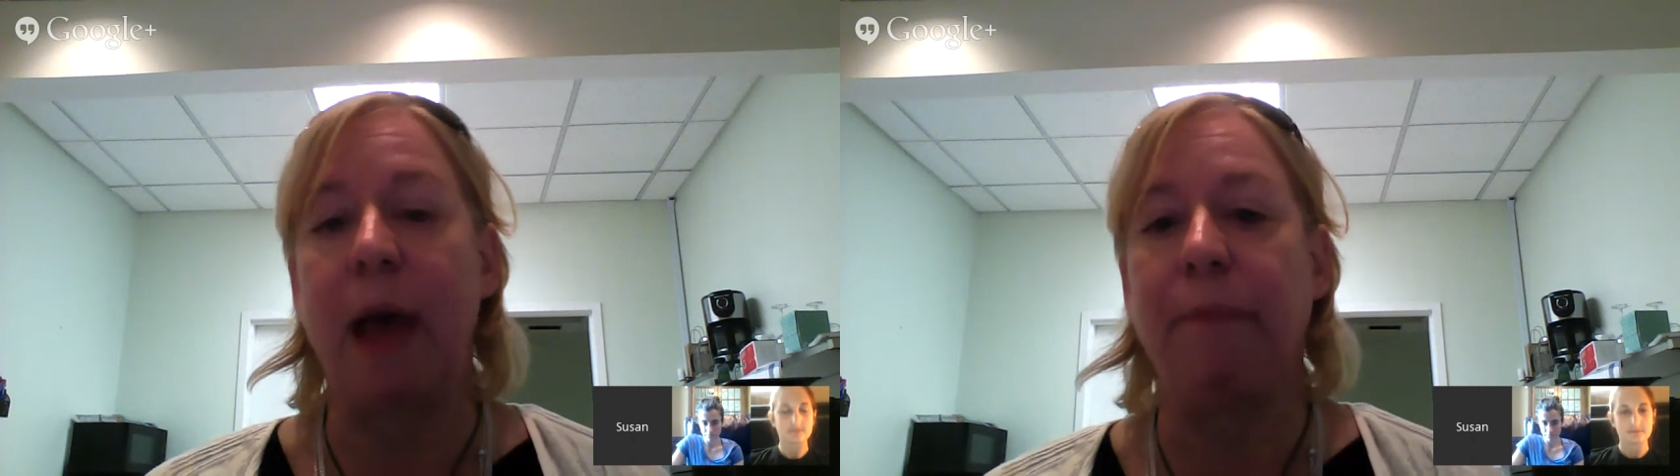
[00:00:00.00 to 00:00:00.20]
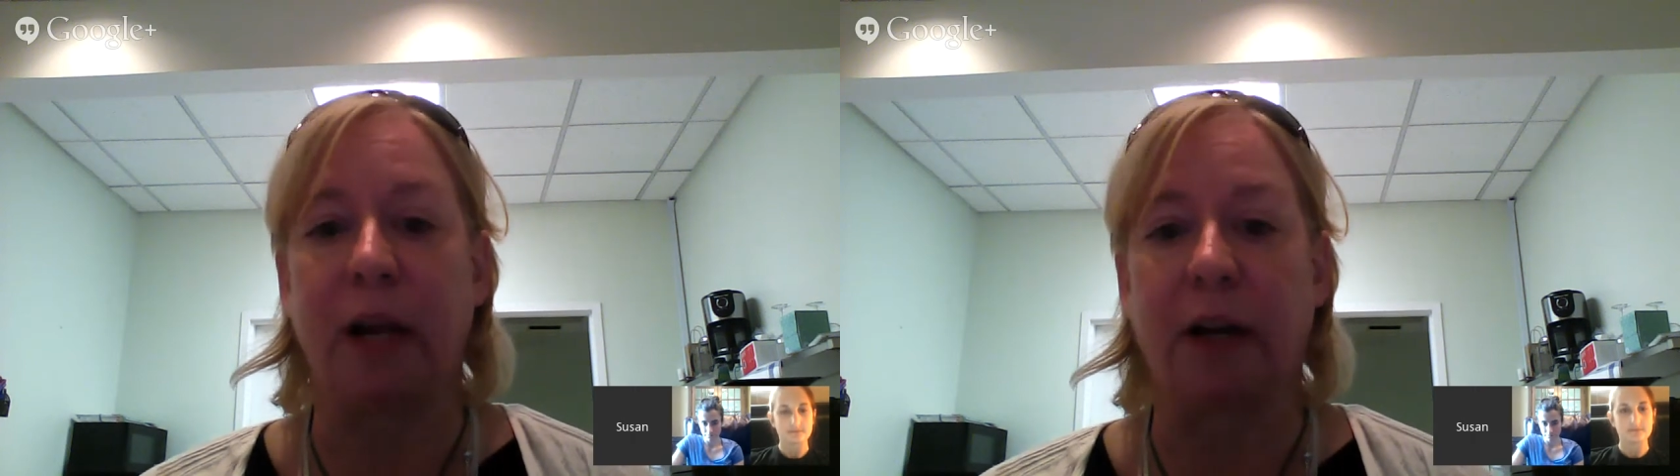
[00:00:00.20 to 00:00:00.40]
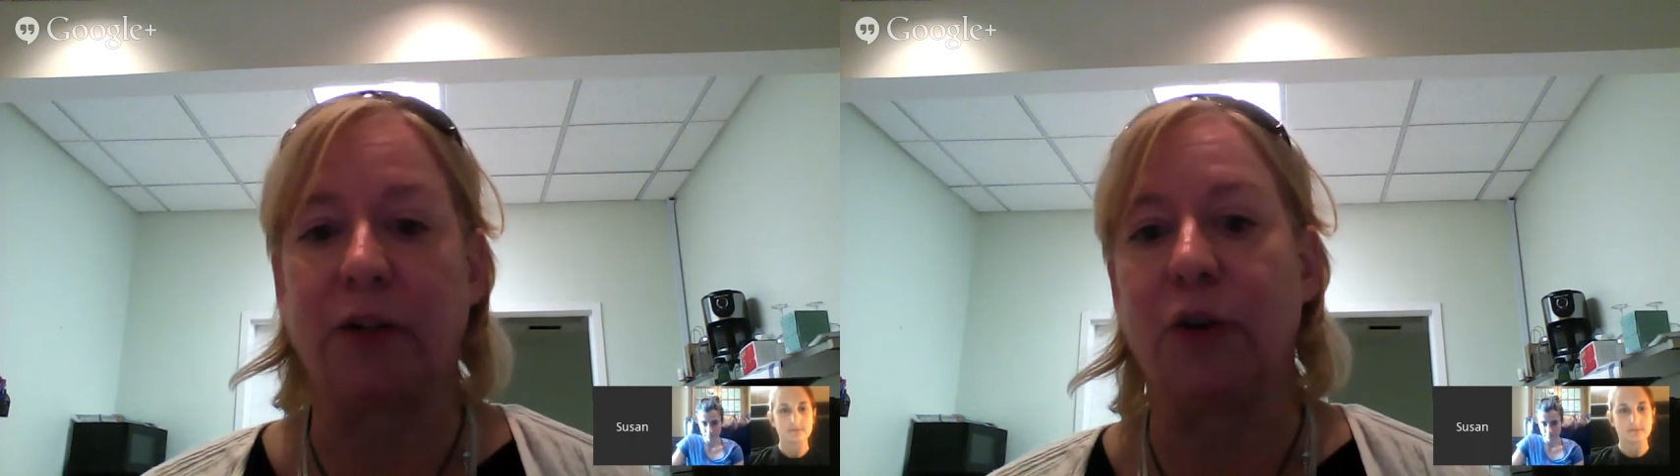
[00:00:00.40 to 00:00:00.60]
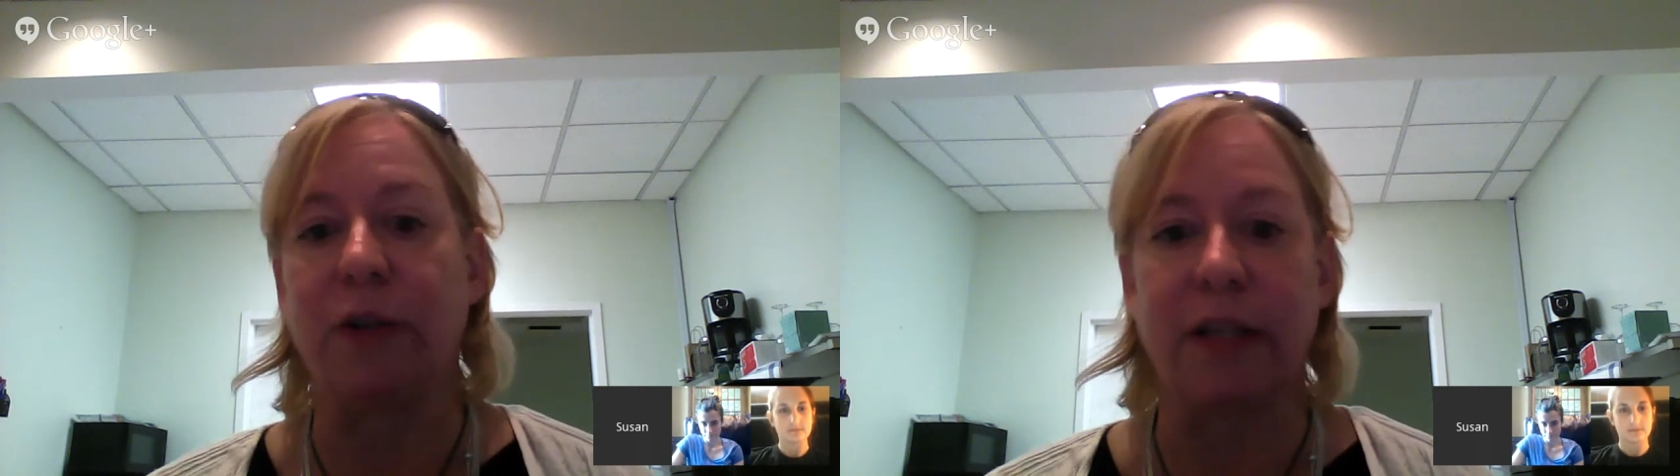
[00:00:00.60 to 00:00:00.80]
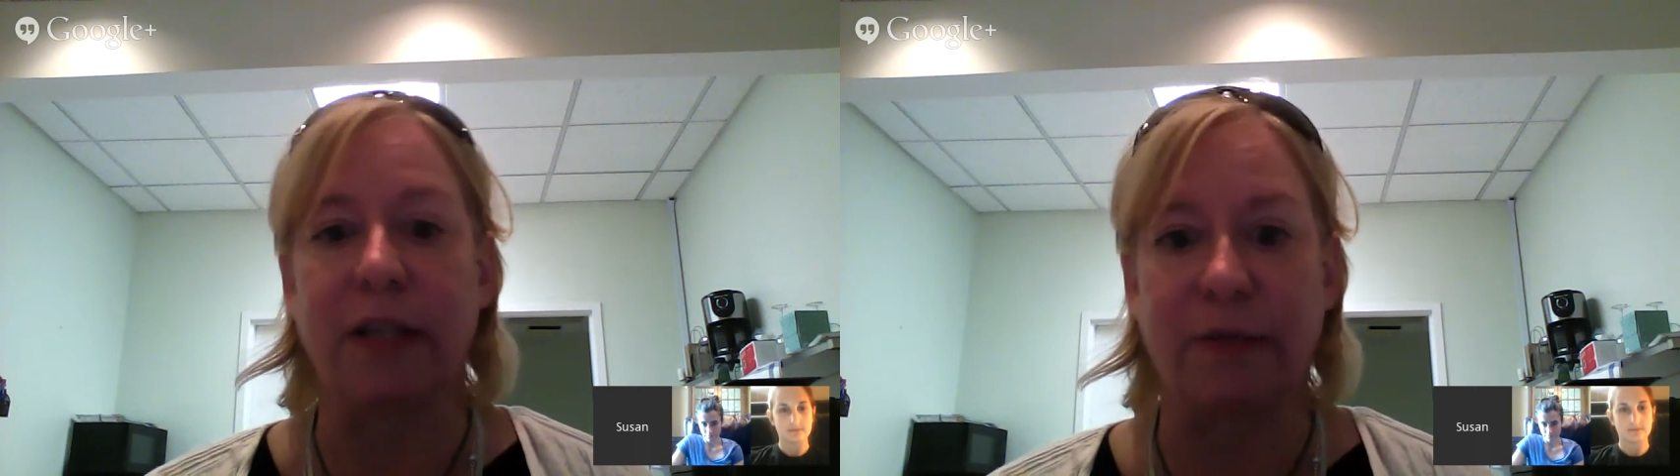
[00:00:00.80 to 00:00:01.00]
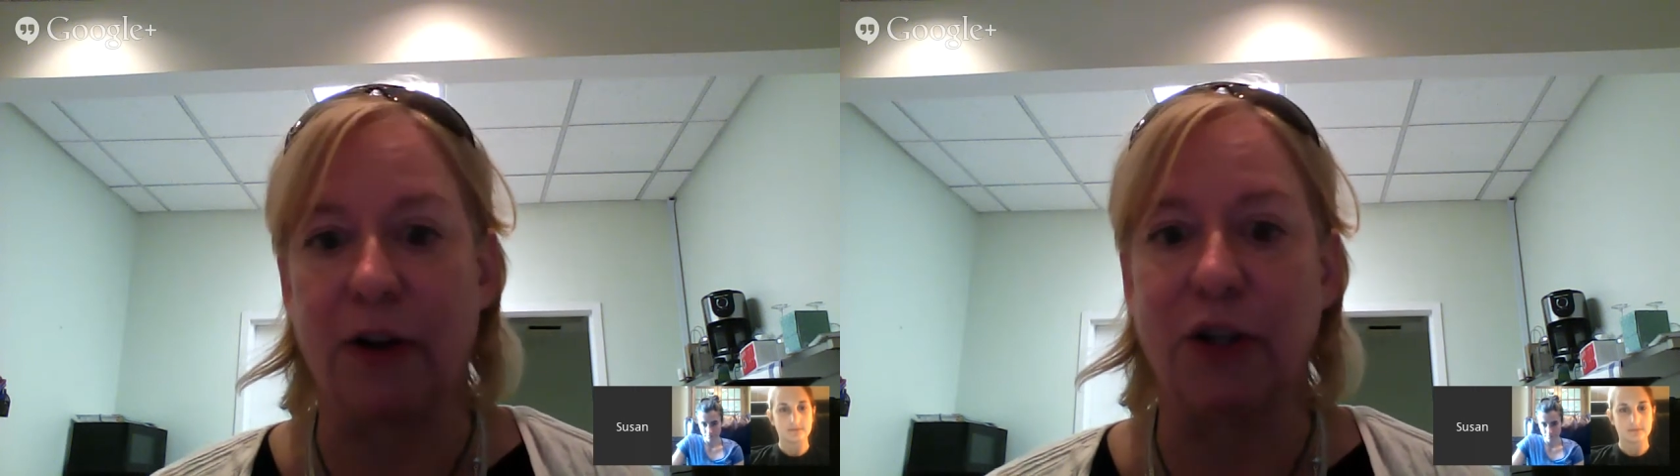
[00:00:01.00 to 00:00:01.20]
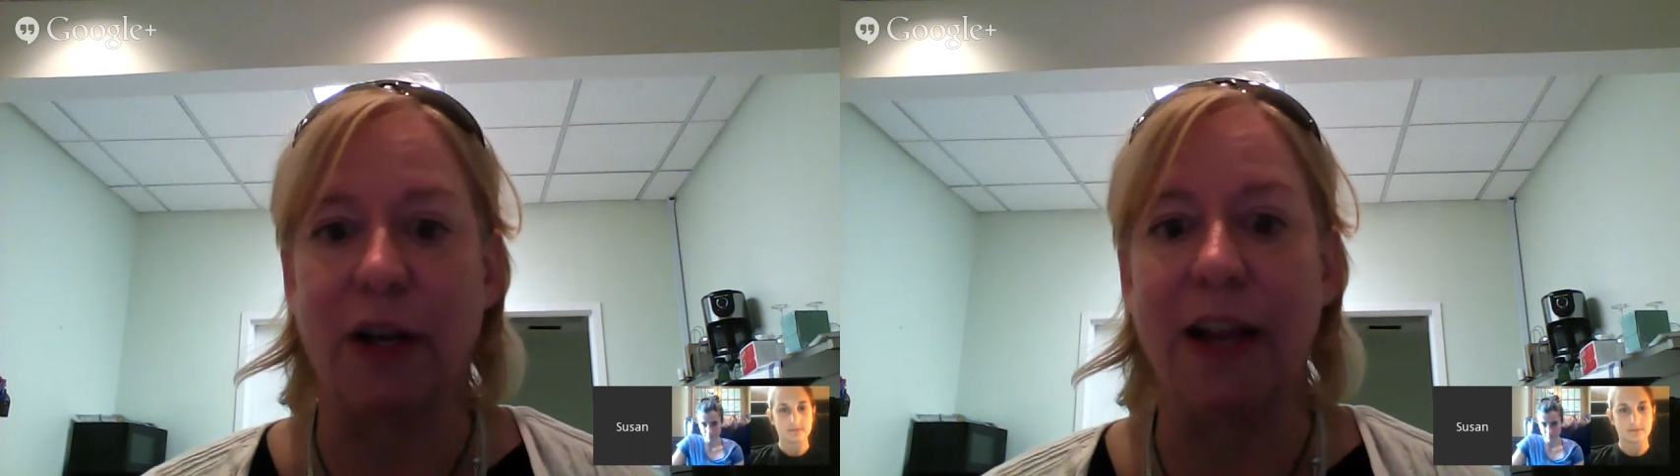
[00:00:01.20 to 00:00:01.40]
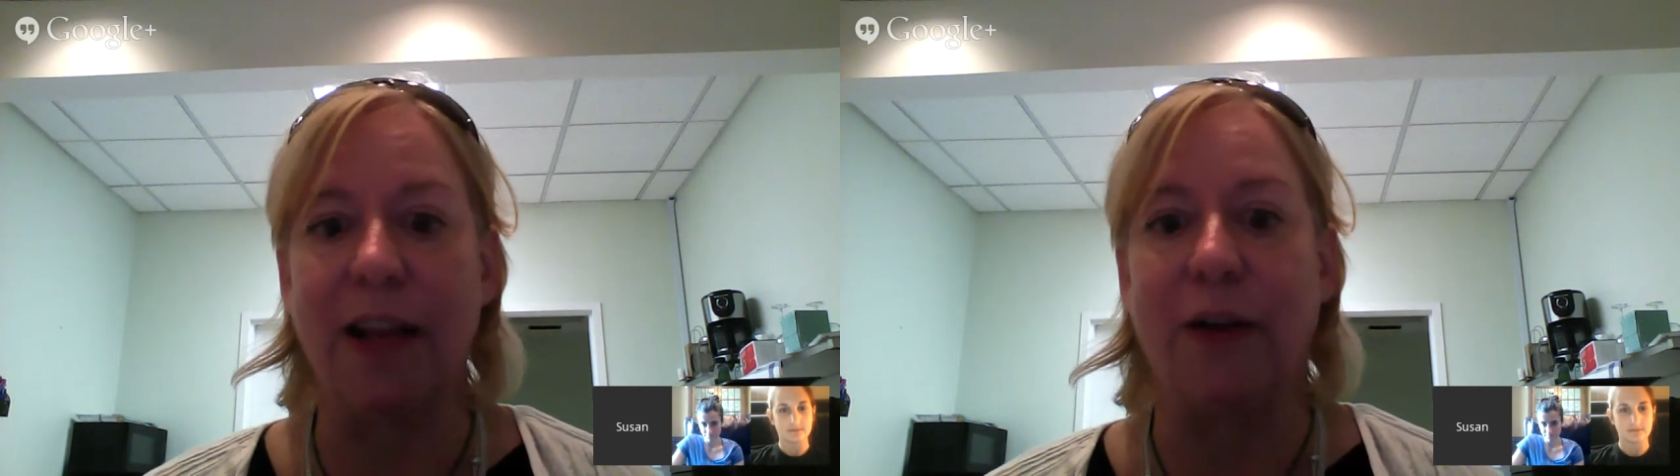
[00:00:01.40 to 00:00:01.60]
abductor
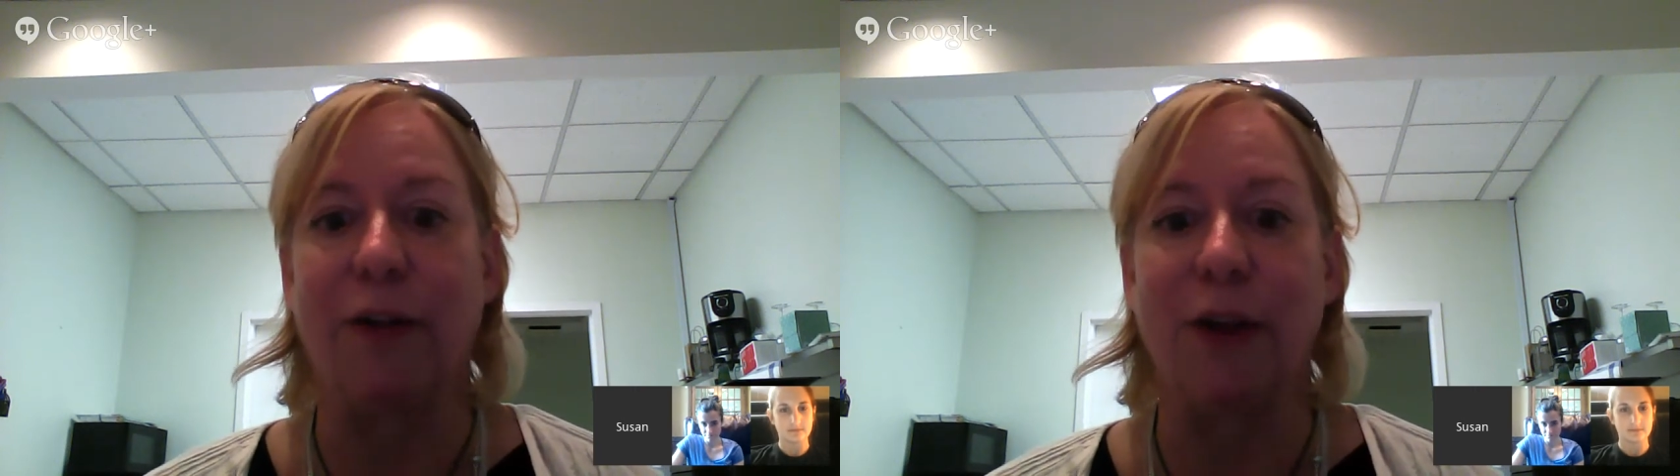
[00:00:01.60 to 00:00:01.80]
dysfunction either.